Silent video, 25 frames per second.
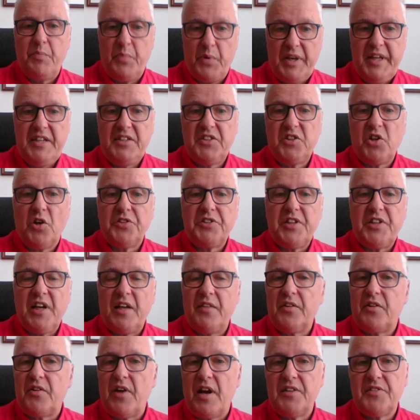please
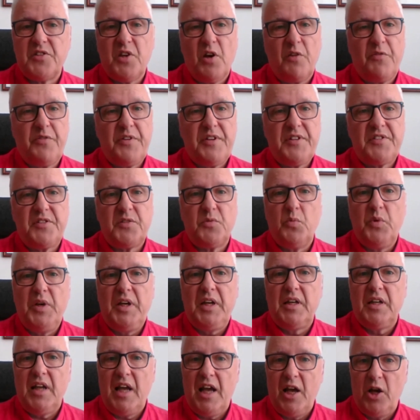contact the grants office.
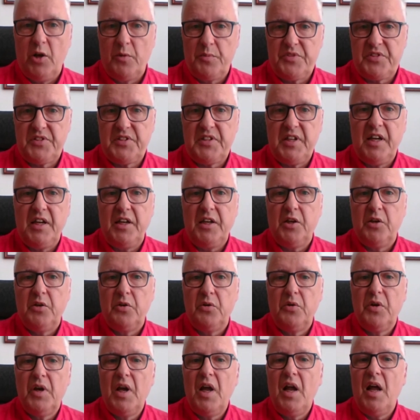We can help steer
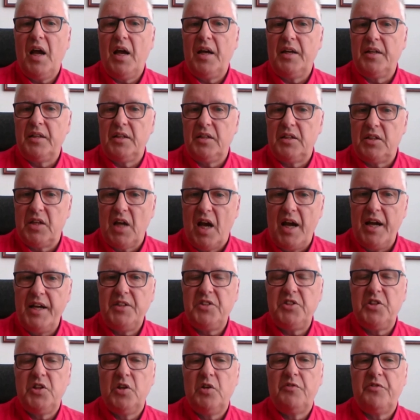you and
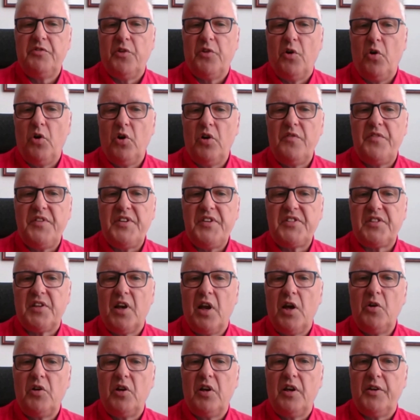guide you for all of
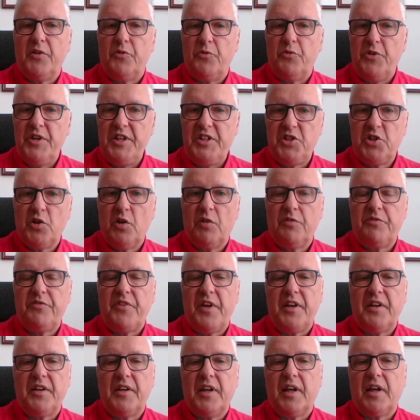this local and regional
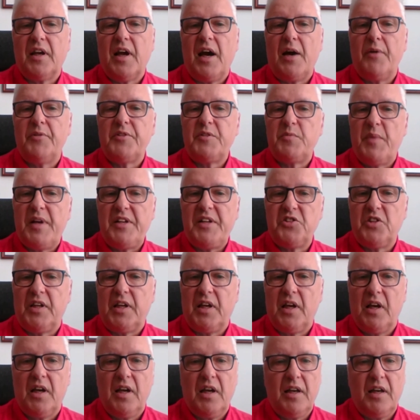funding I was mentioning